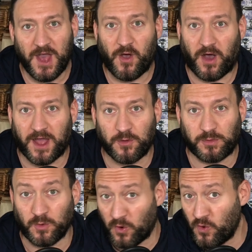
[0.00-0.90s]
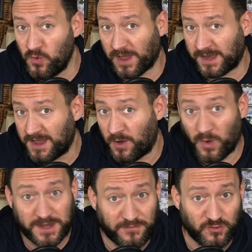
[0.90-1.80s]
I hope you all had a
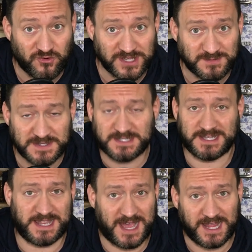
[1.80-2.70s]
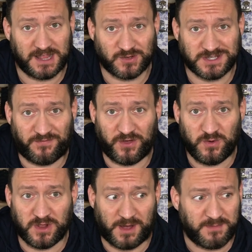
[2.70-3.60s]
wonderful Christmas and ate lots of food
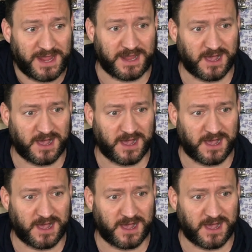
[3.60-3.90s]
like me.